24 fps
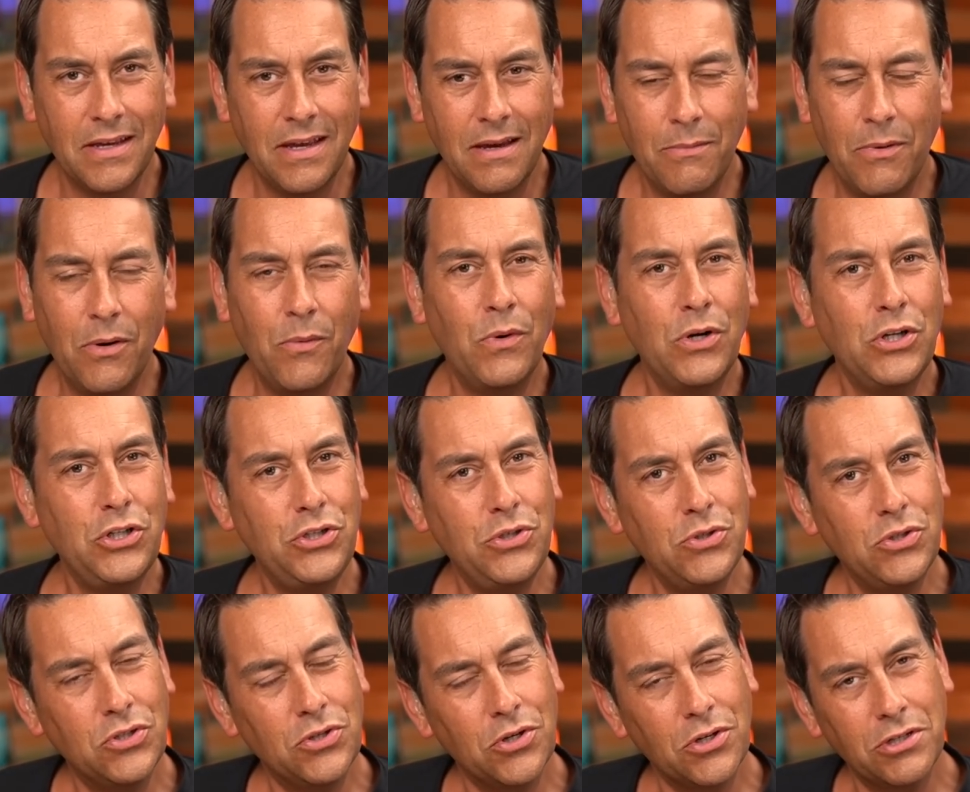But once
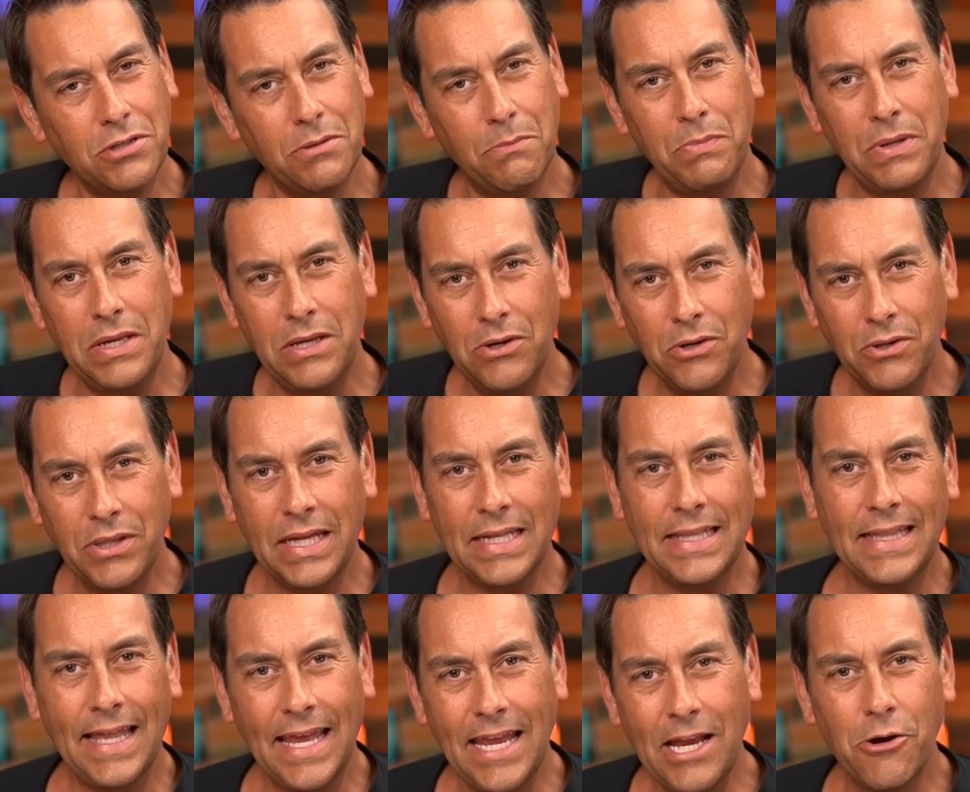you start to peel
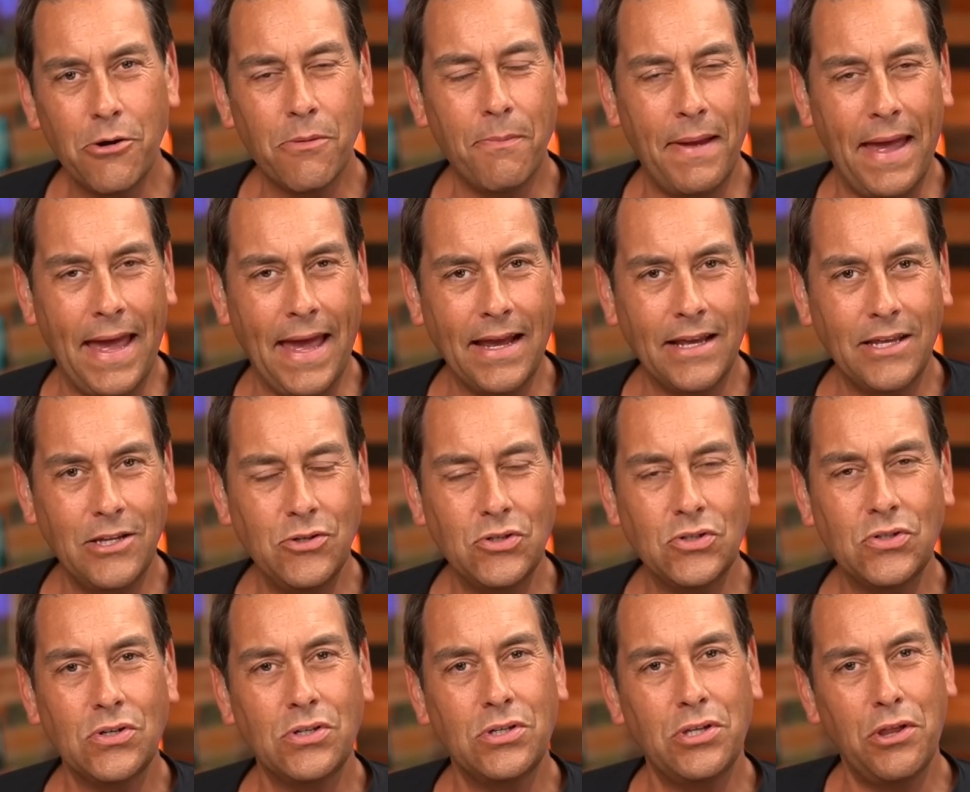that layer back, you
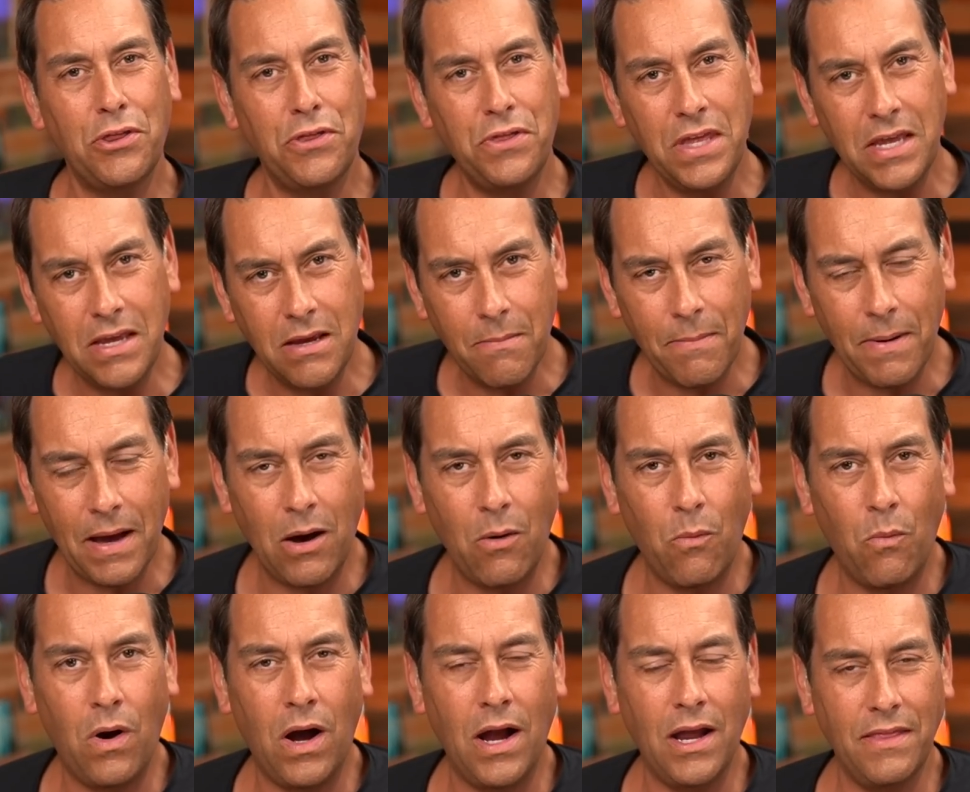start to think about
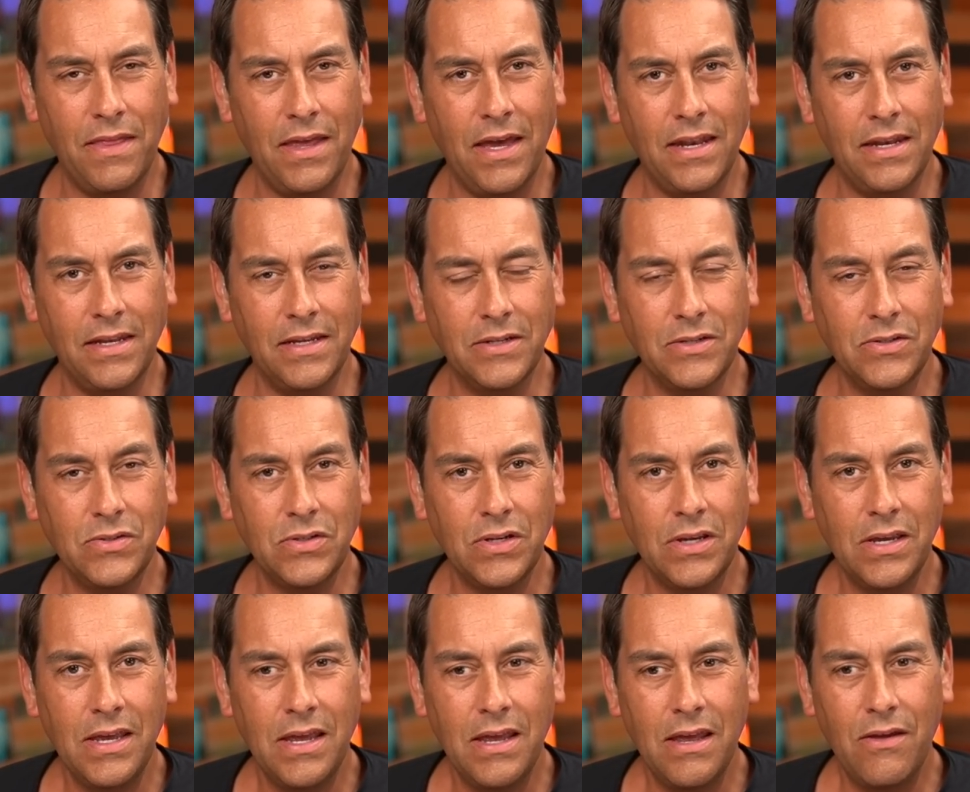why that is,
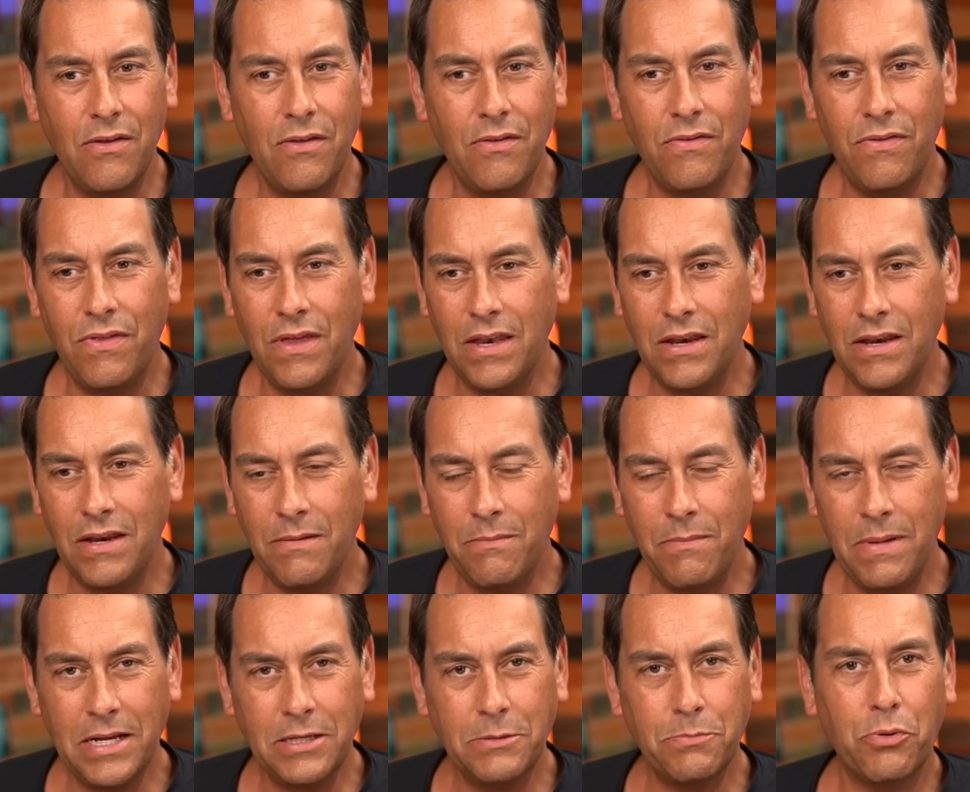then it
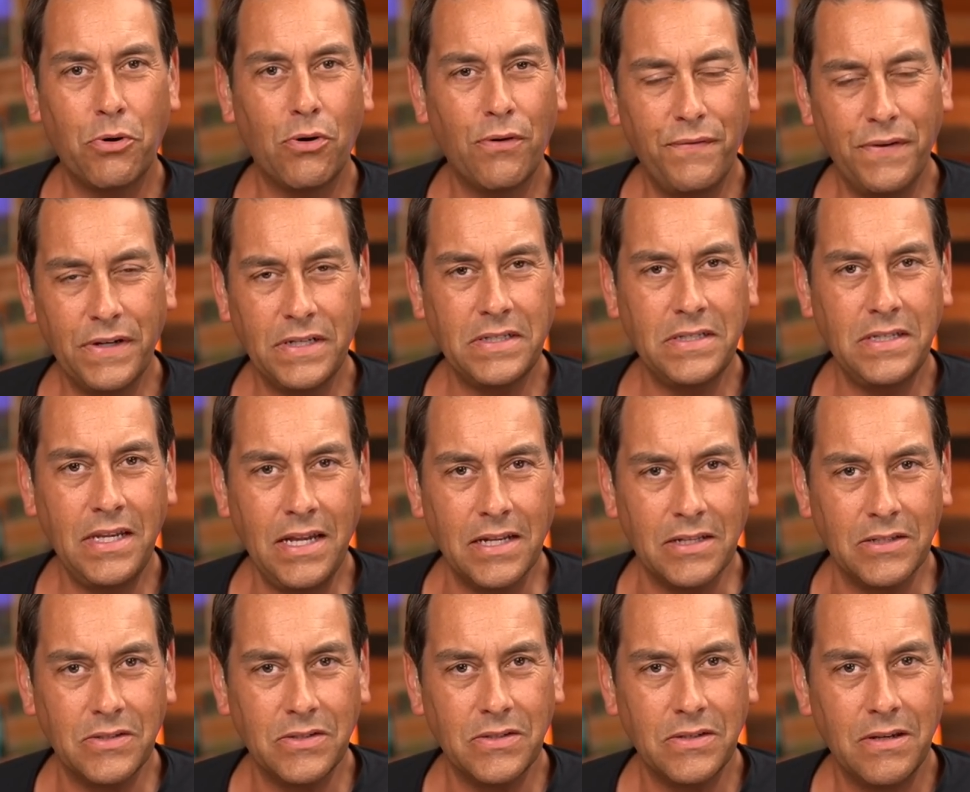makes perfect
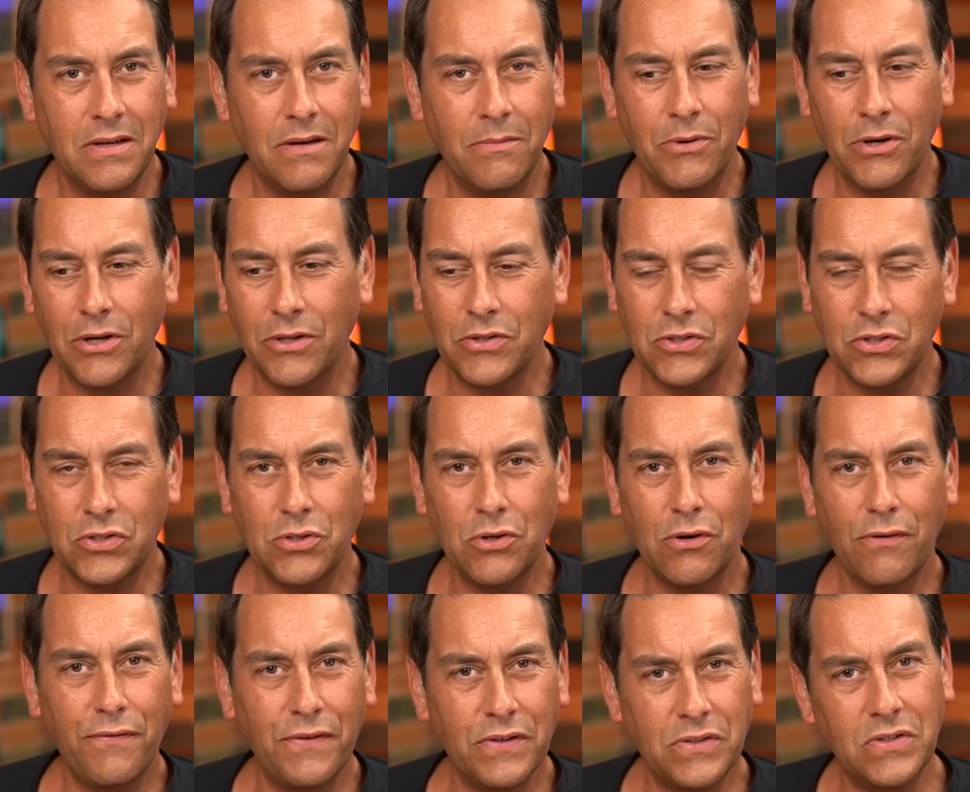sense. But on the
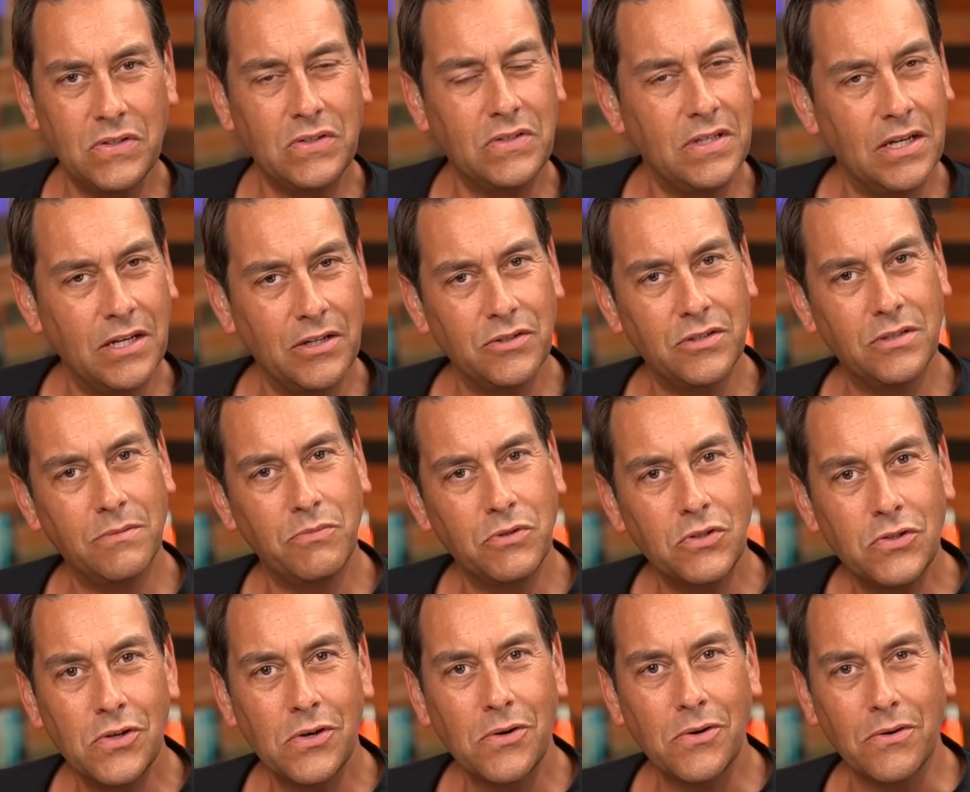surface, it sounds
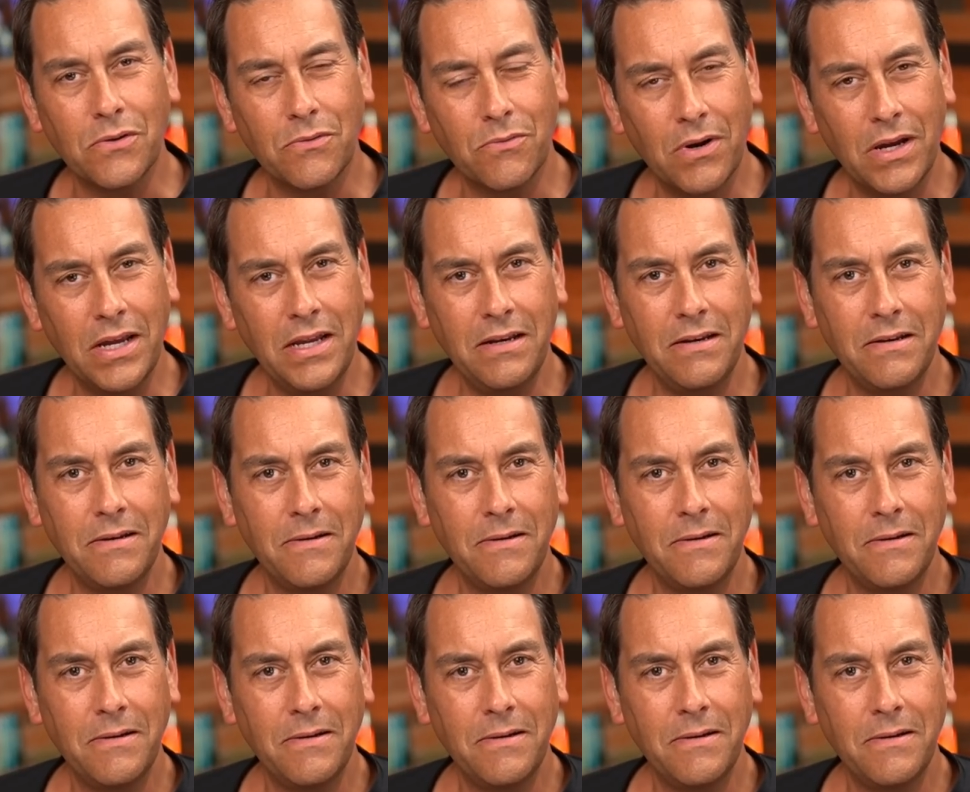absurd, right?